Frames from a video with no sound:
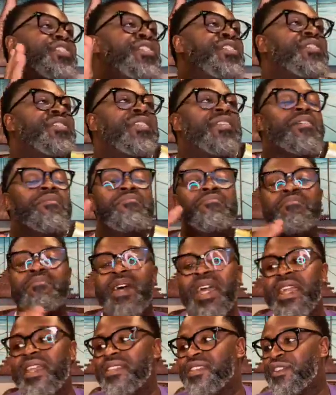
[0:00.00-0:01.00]
is an
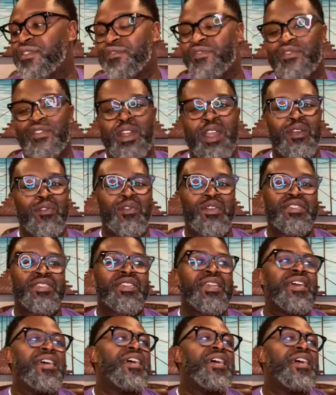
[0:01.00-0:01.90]
amazing fragrance.